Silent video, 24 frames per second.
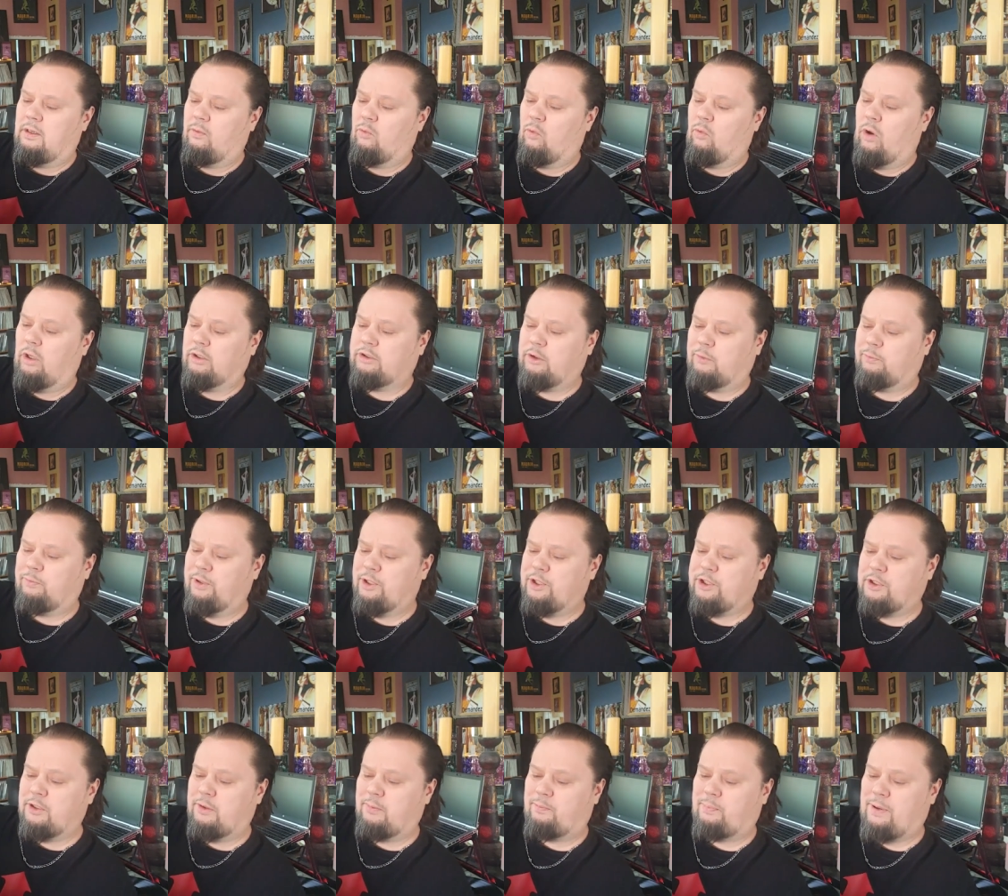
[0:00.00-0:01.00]
Walter
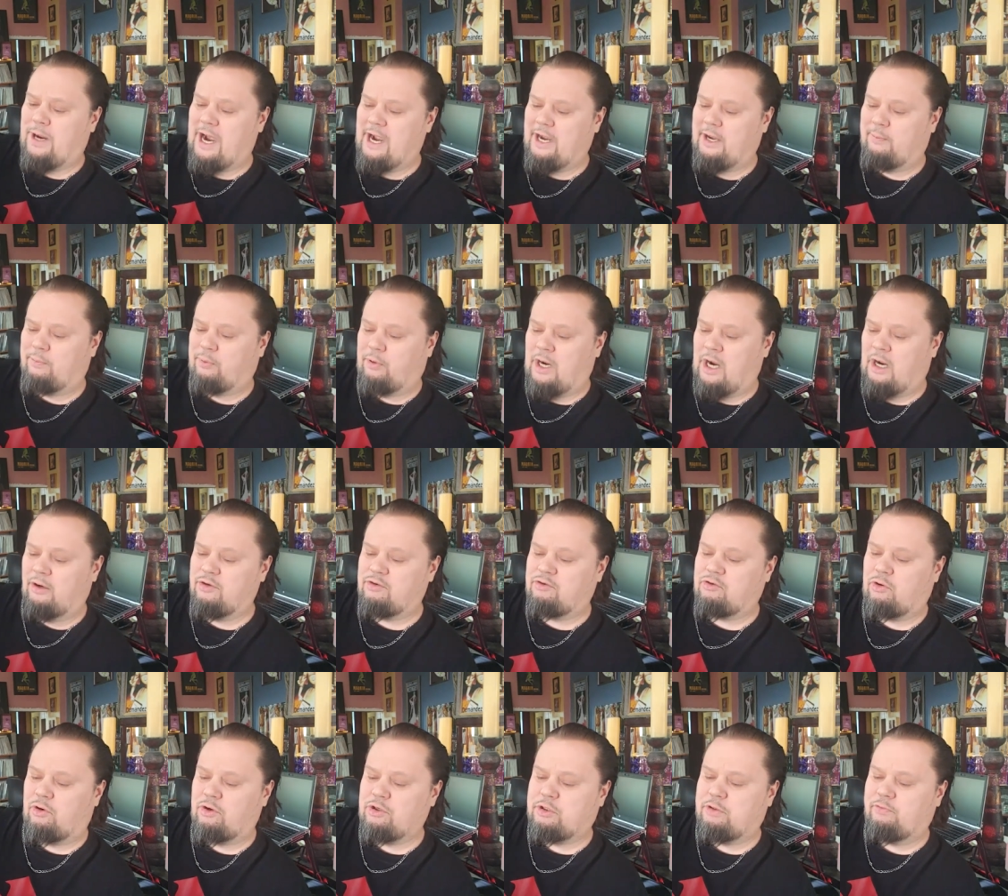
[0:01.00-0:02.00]
Bishop, Patti Bown,
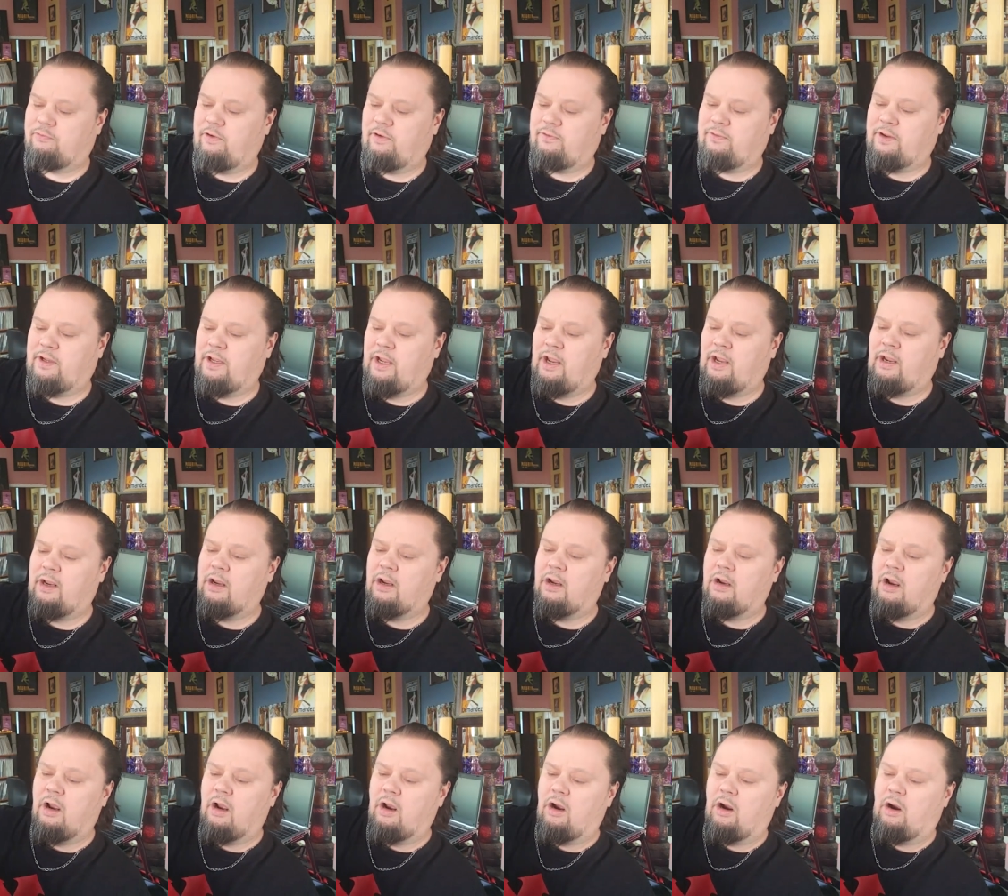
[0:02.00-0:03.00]
George Duvivier,
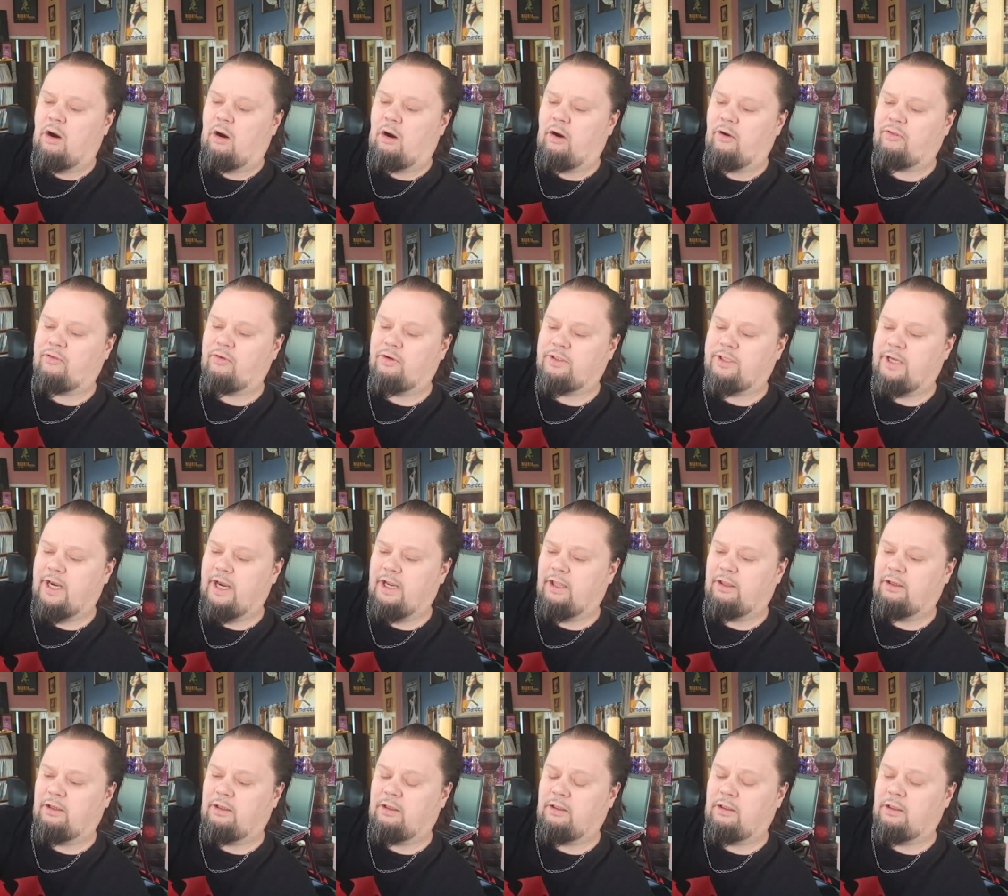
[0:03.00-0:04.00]
Arthur
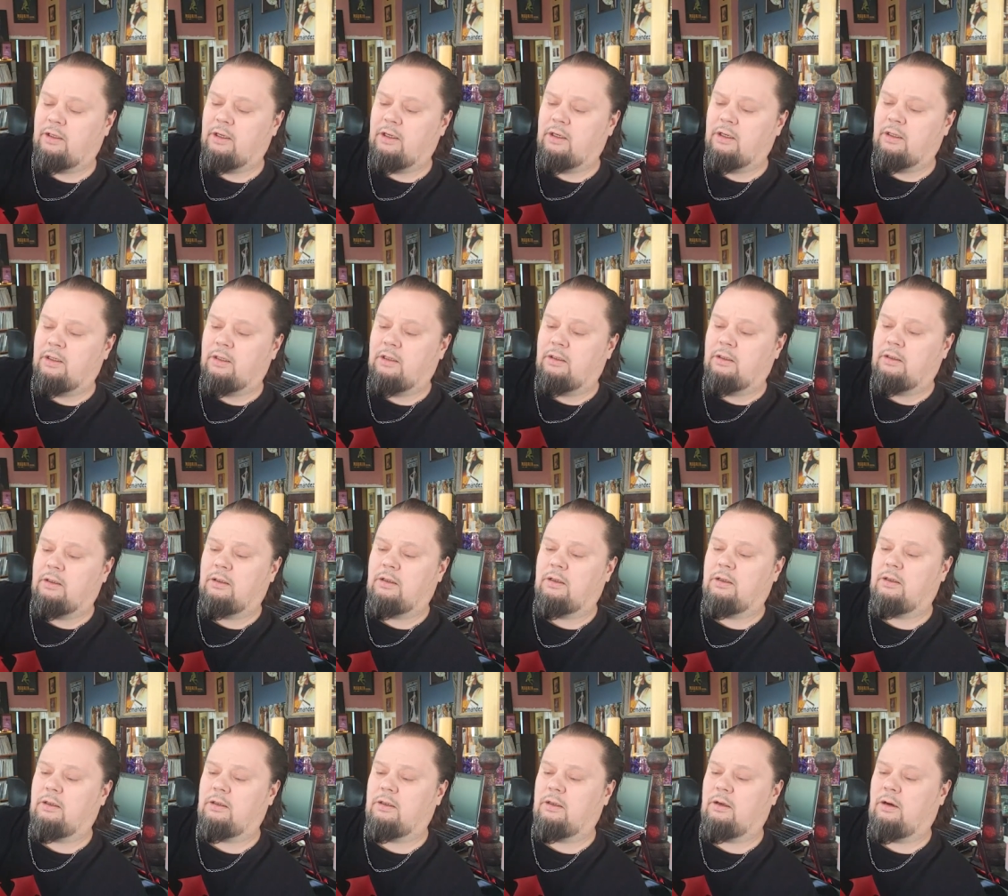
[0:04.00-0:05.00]
Taylor,
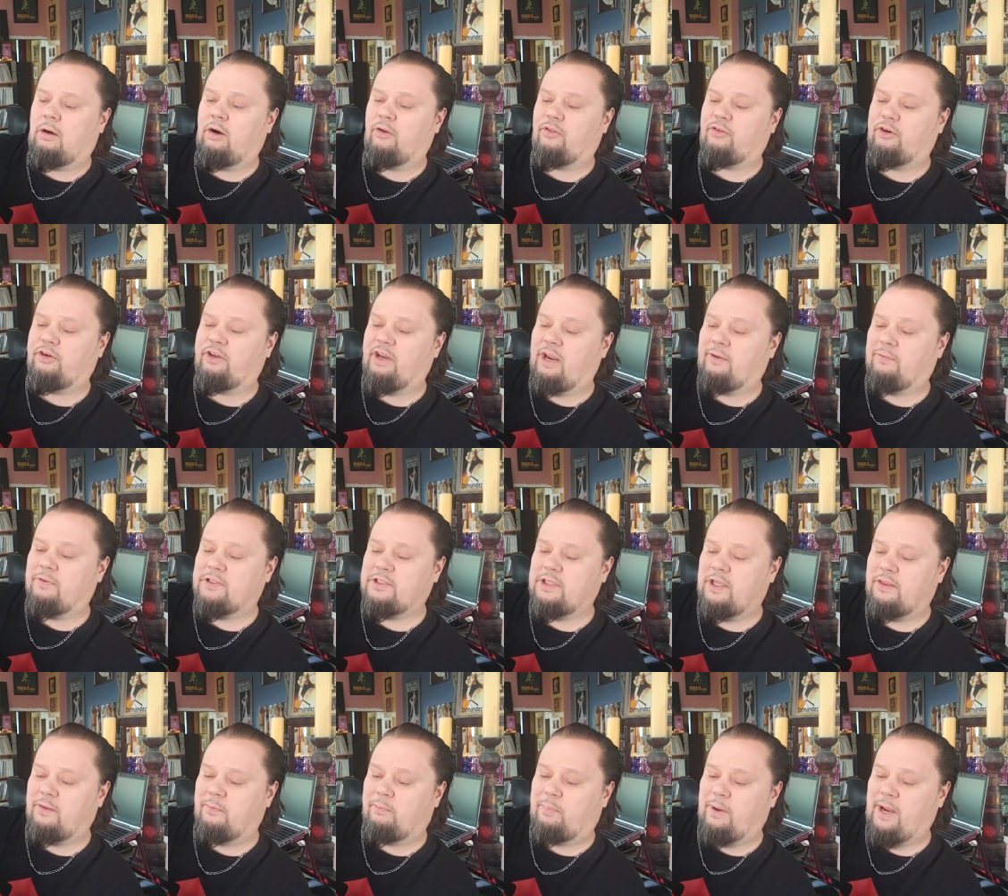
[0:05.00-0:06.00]
Arthur Davis
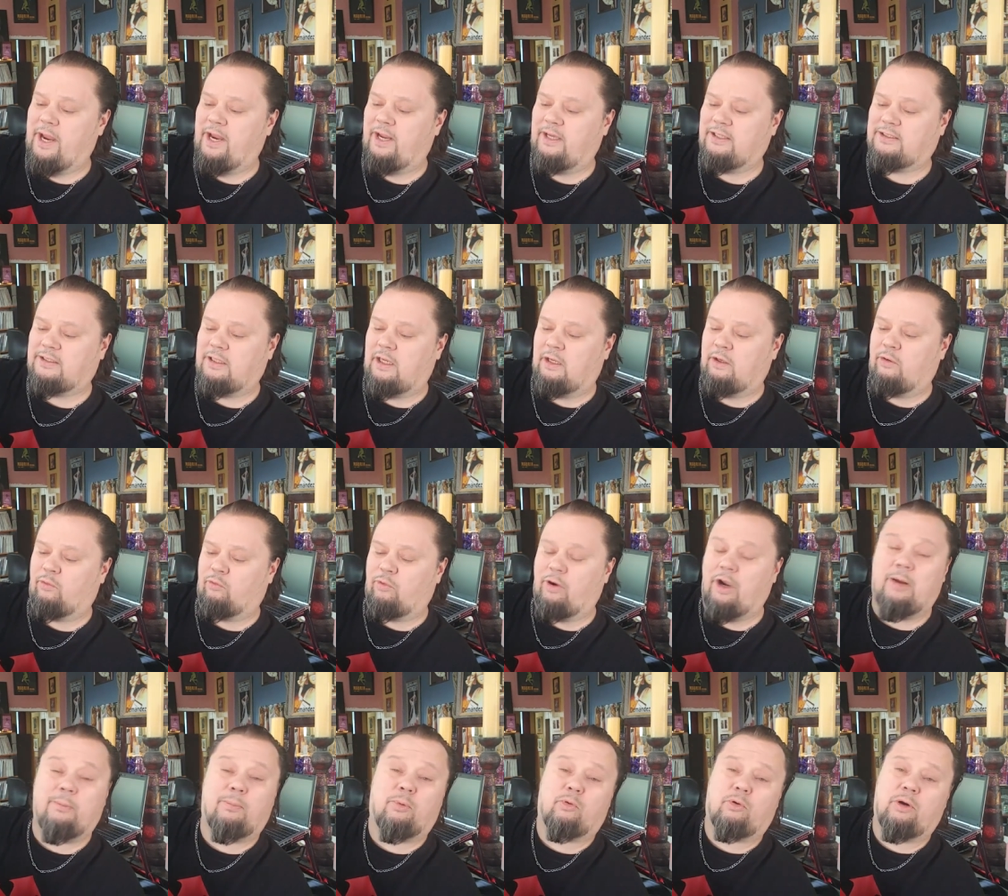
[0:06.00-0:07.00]
on the bass, and
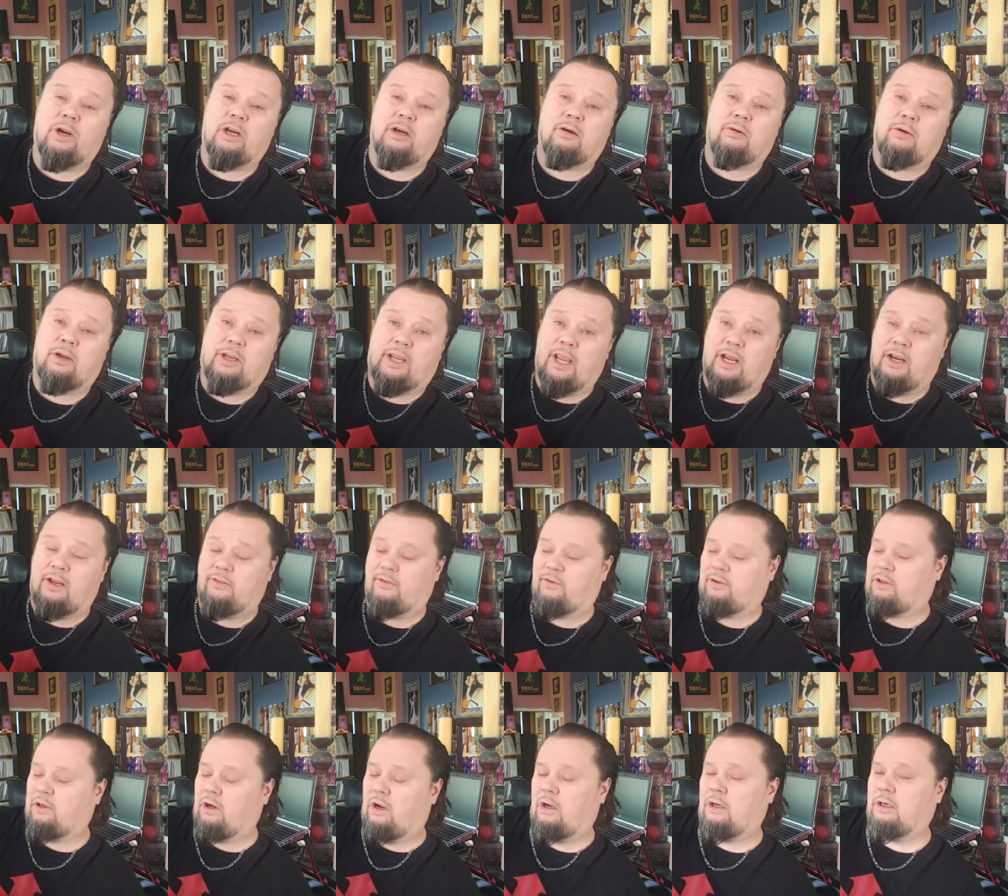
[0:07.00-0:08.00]
Ray Barretto again on the
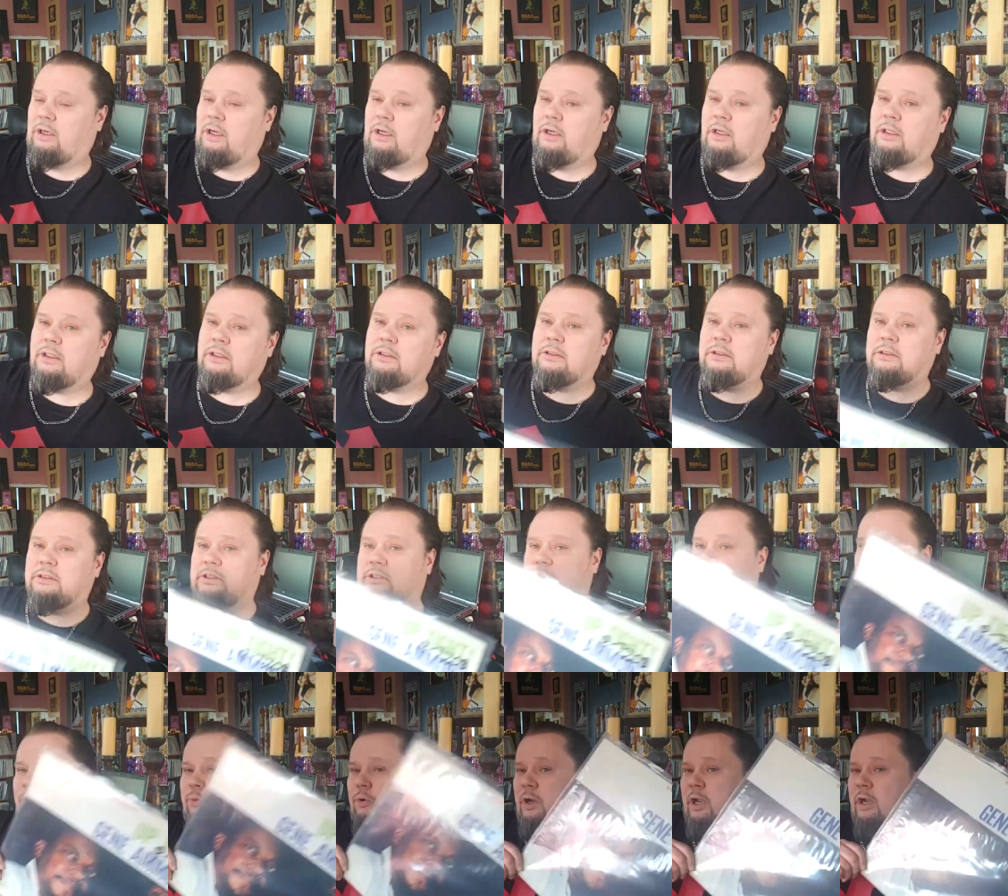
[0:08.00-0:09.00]
conga.
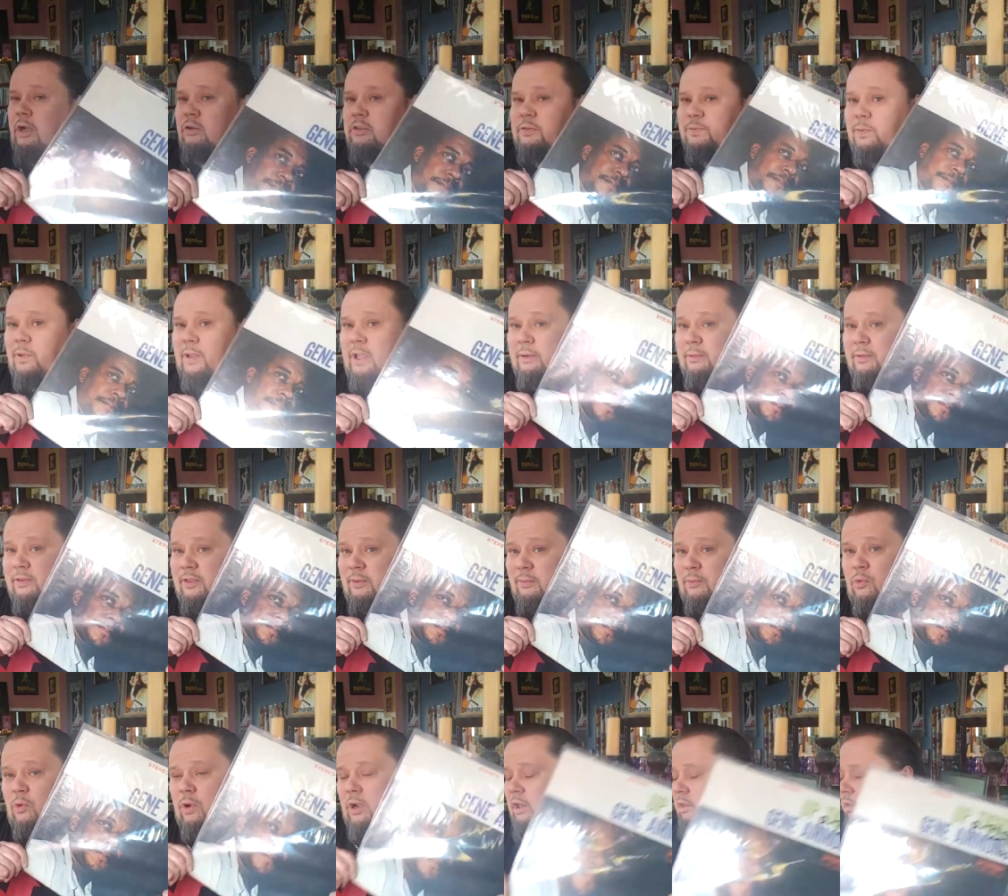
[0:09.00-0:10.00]
So Barretto's playing with
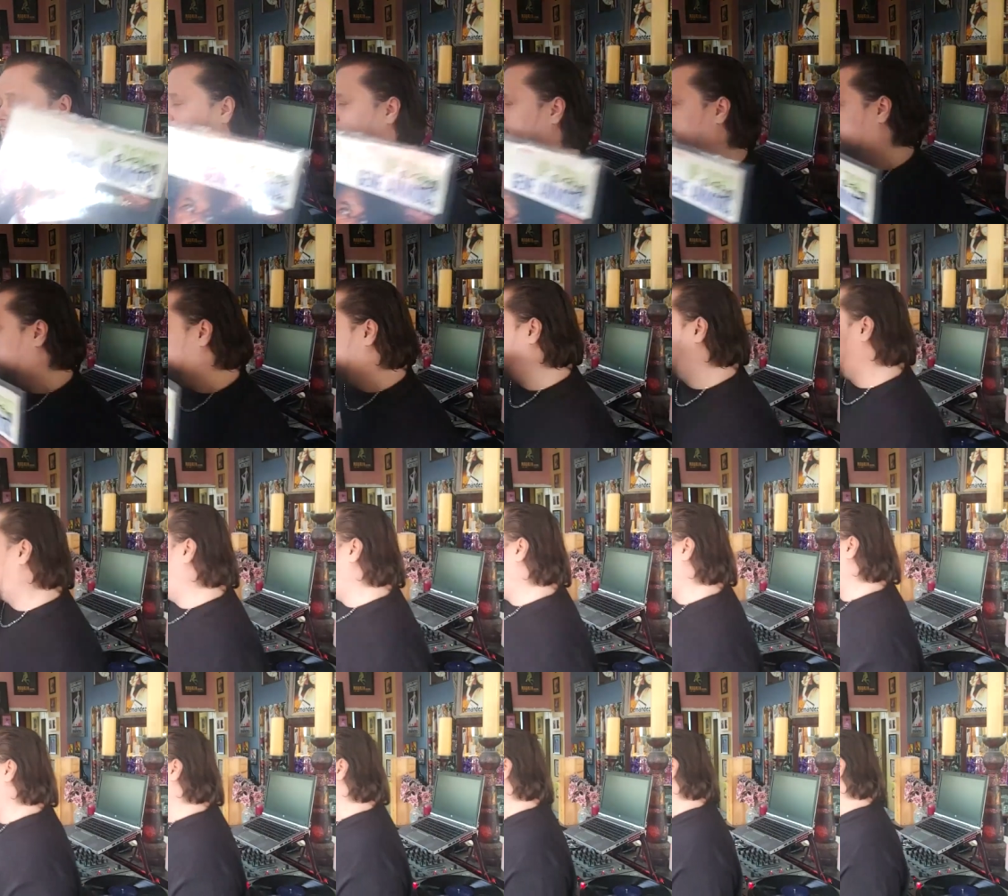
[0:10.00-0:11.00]
him quite a lot at this
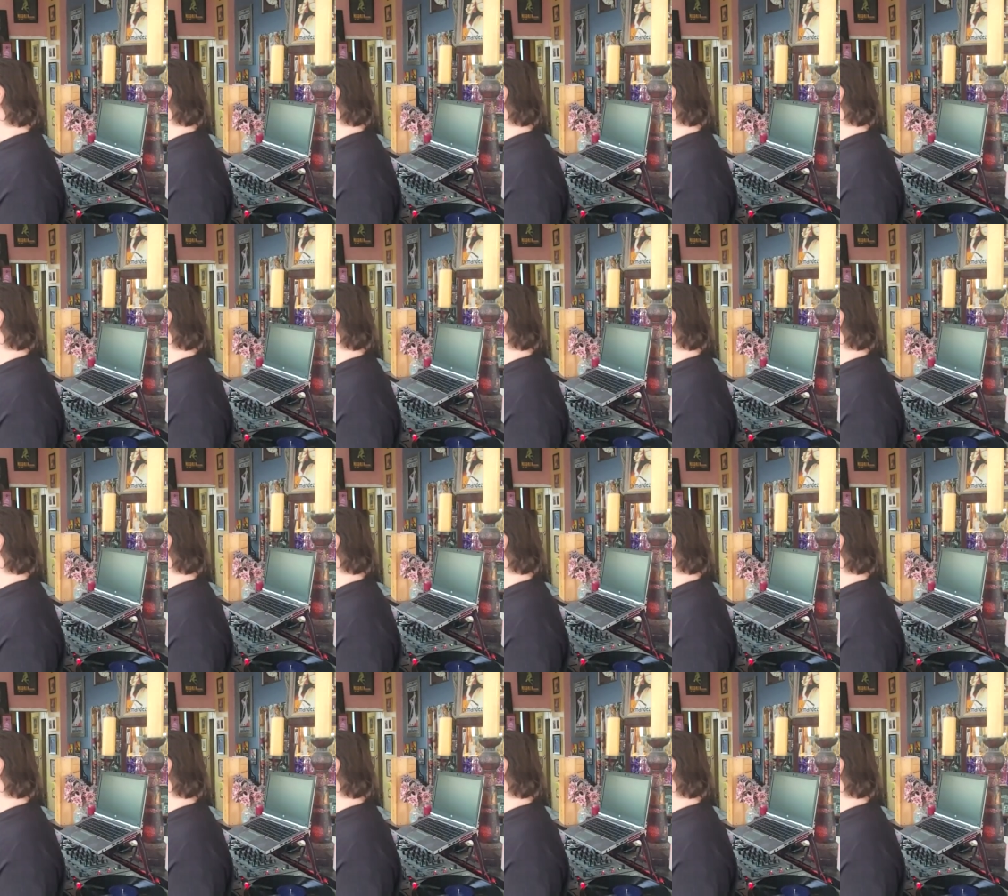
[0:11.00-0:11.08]
point.